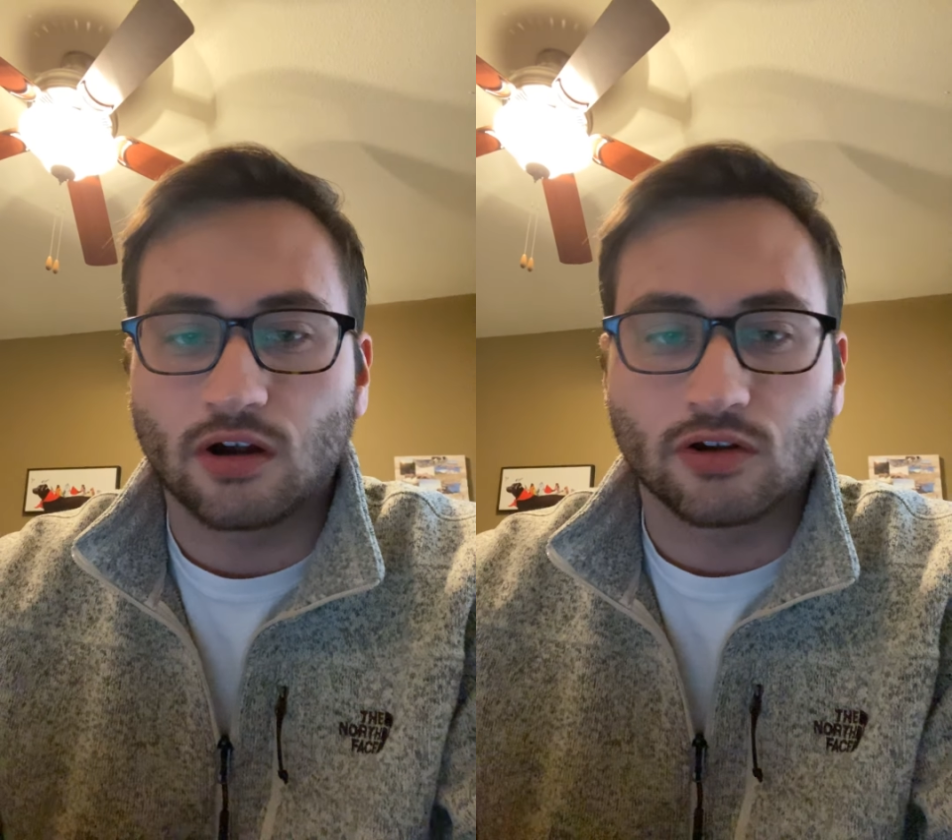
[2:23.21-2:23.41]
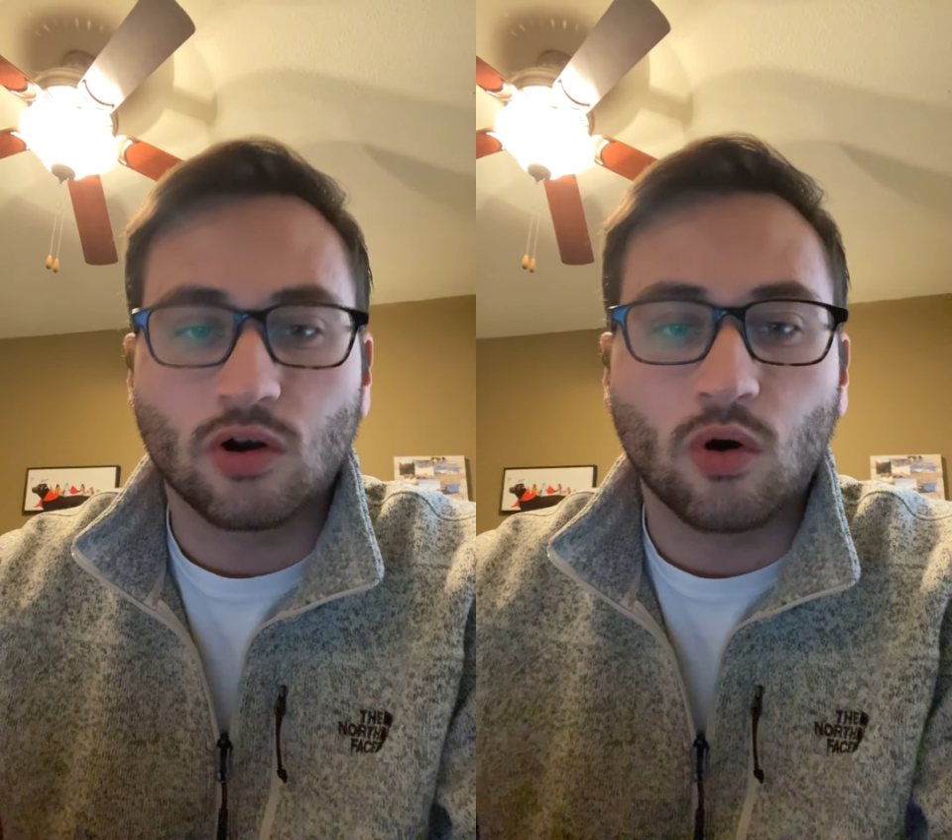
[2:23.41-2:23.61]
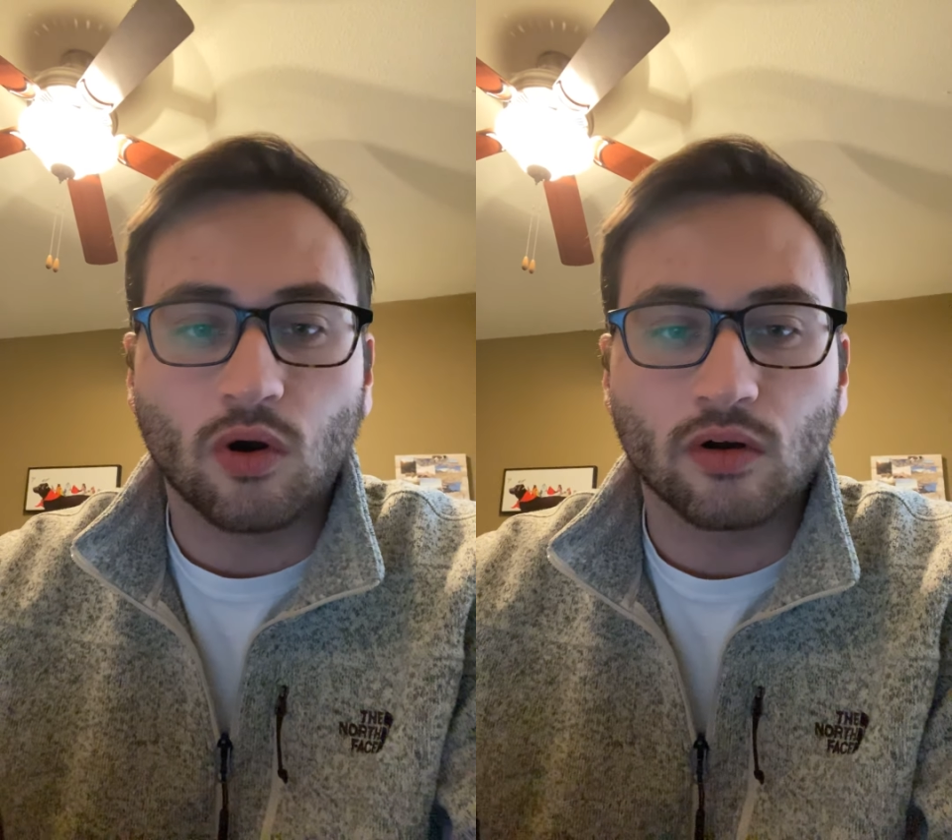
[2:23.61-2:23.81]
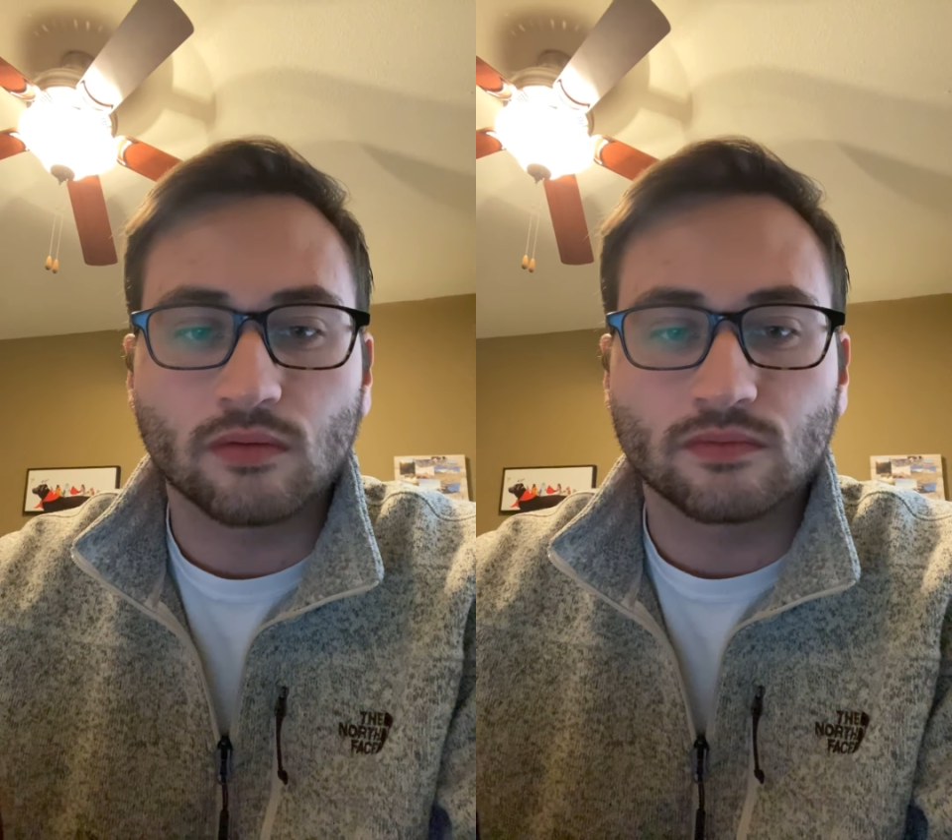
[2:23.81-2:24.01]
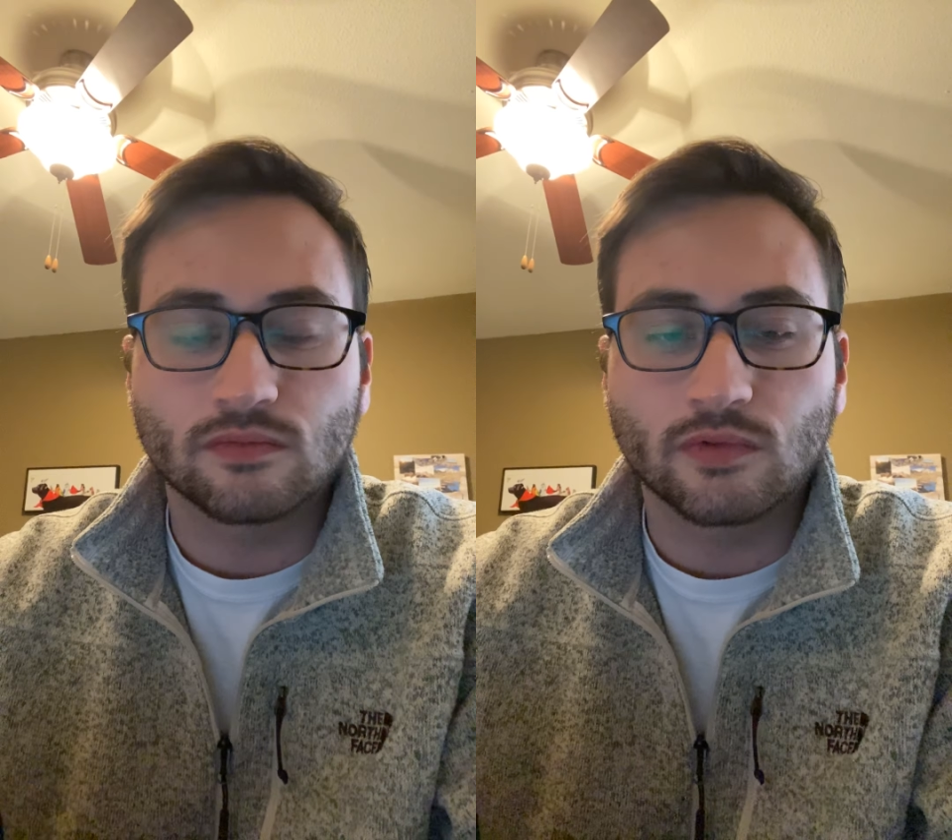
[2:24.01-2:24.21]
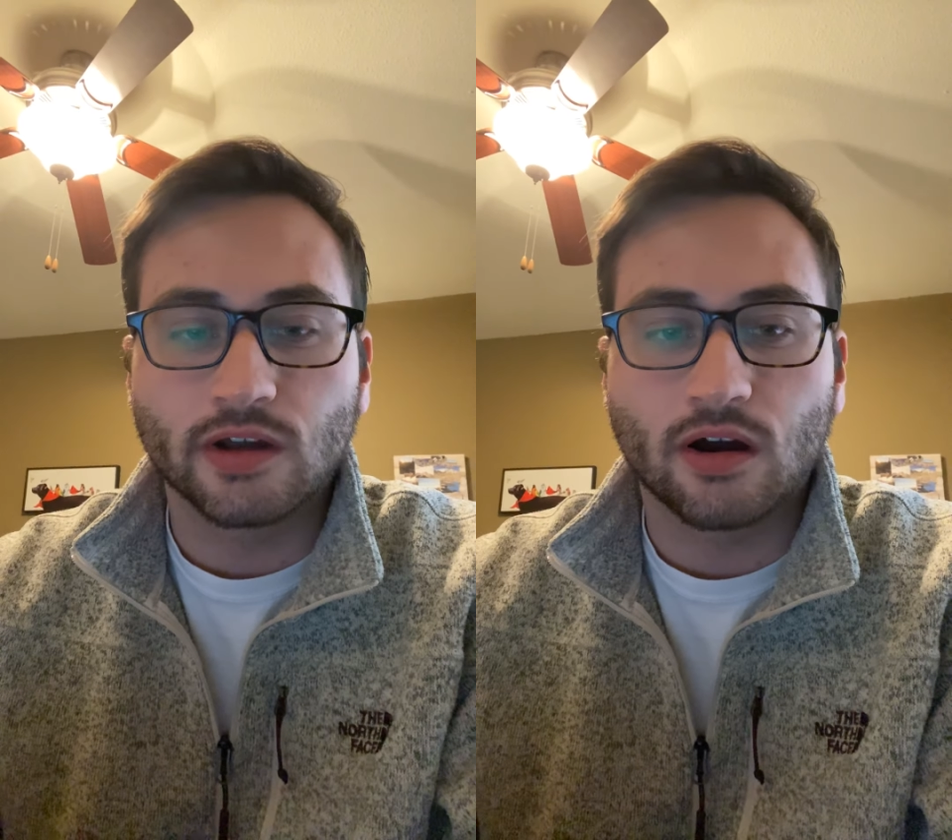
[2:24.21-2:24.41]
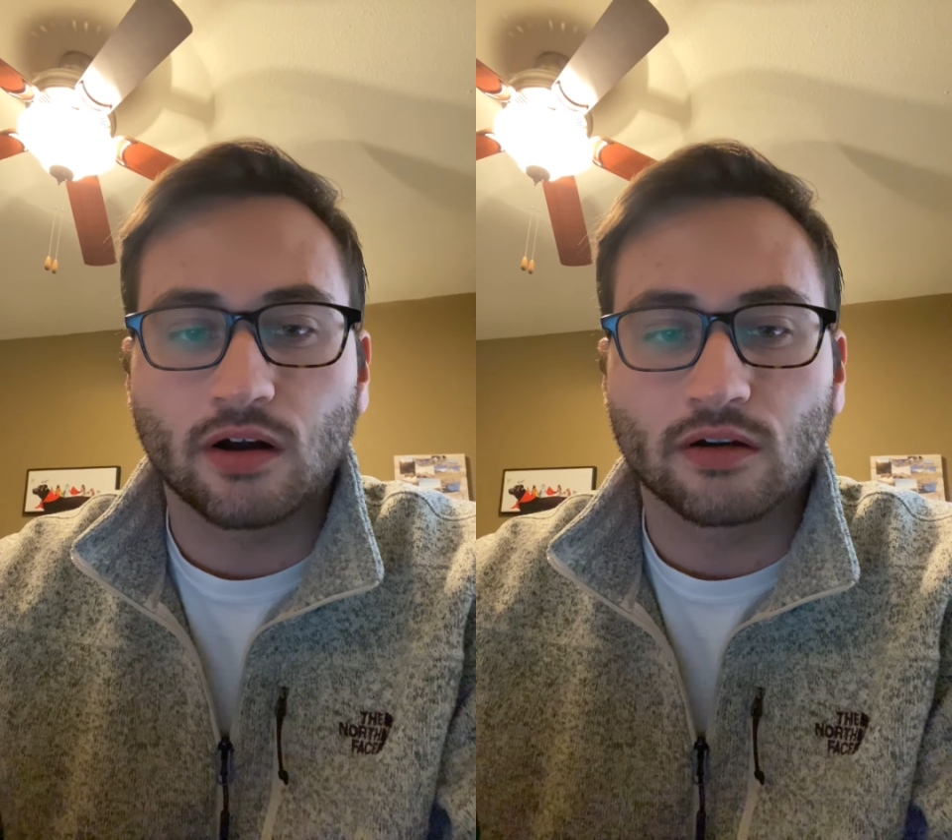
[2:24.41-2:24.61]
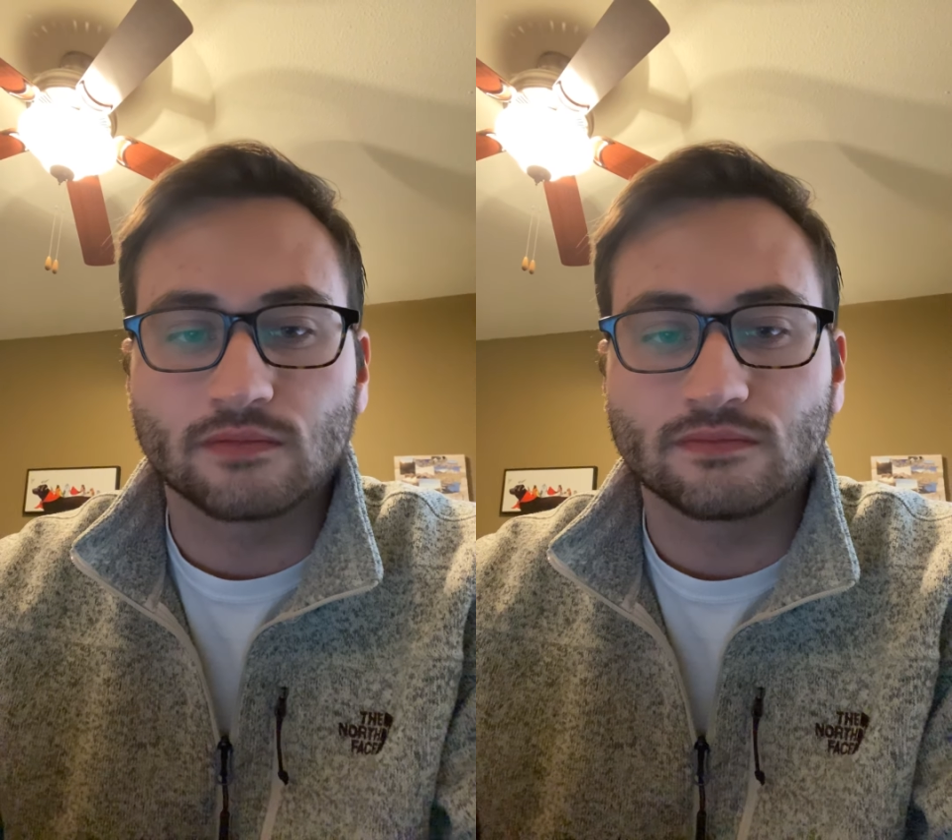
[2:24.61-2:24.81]
core, we
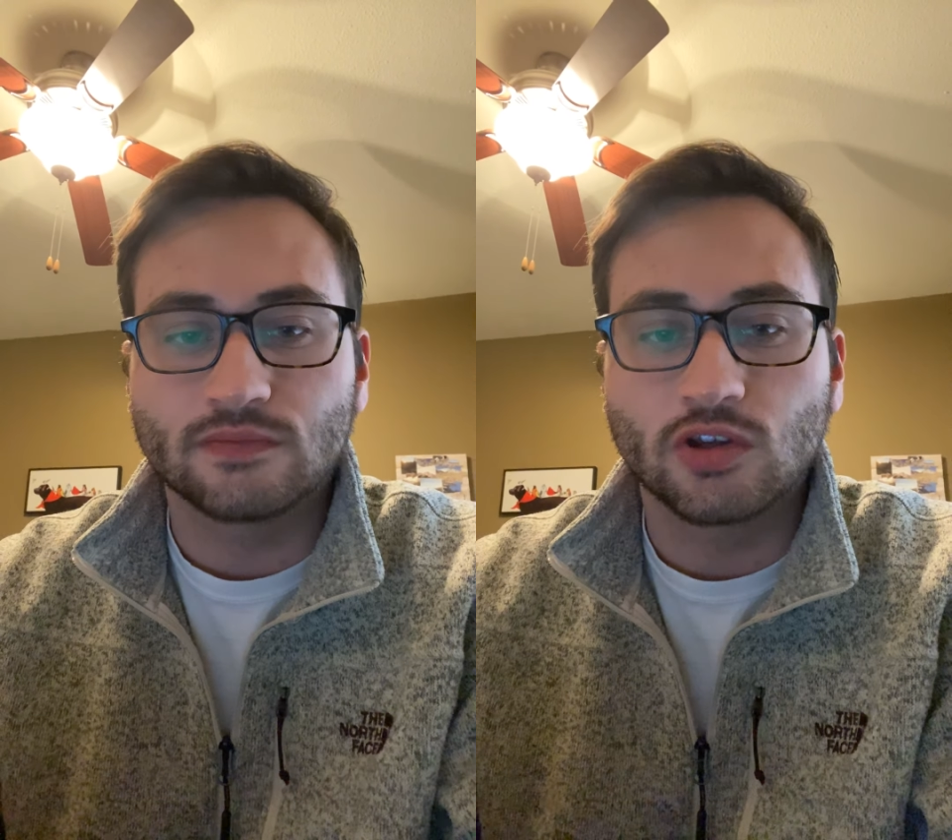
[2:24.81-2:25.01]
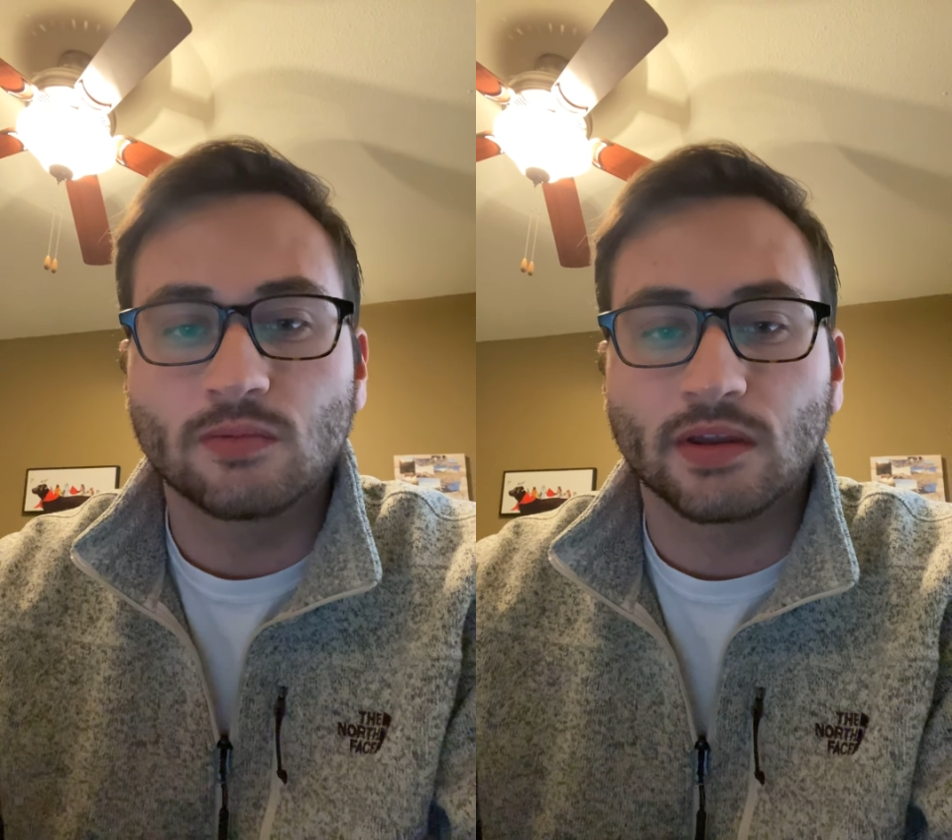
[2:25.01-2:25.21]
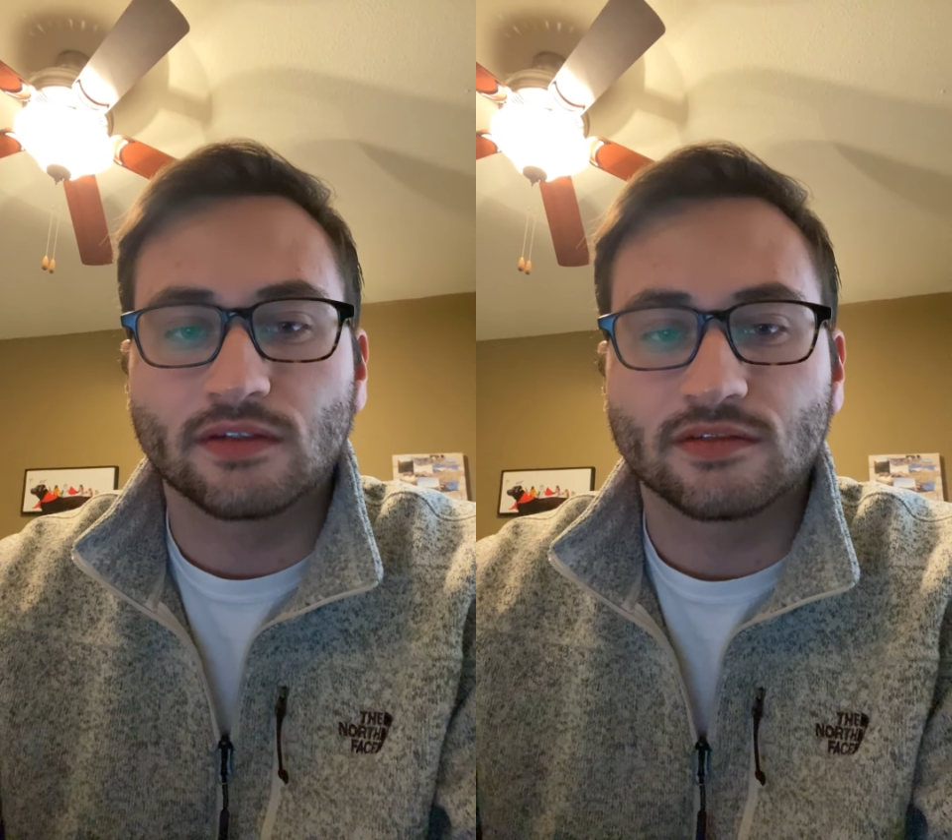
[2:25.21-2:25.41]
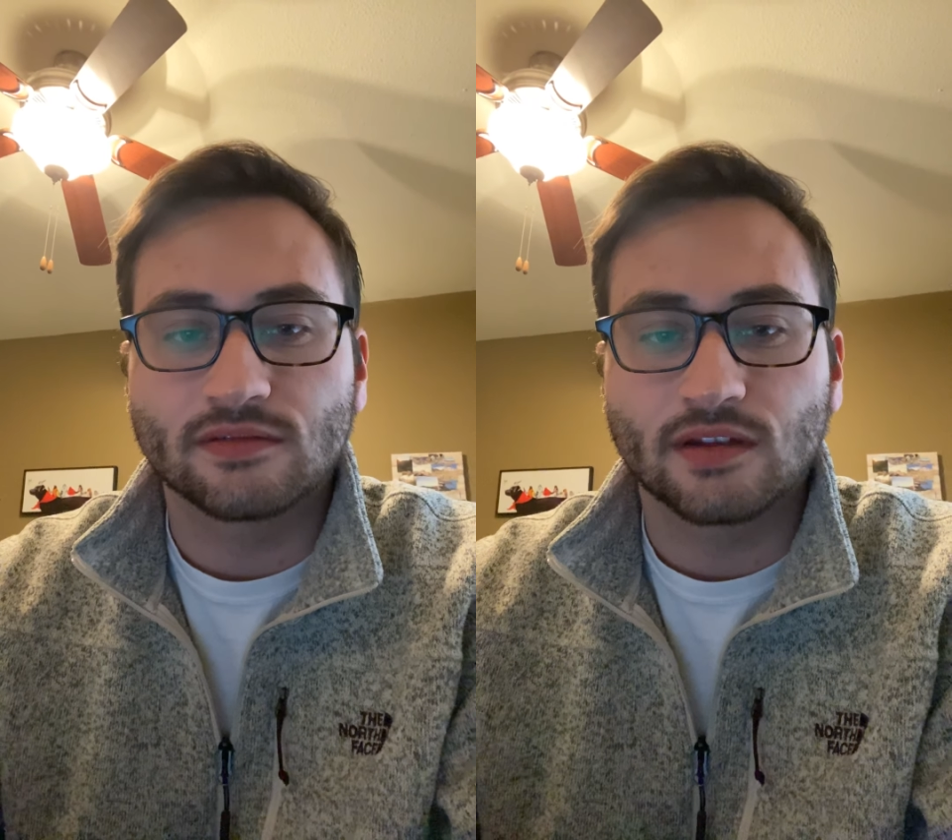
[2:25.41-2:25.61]
are humans,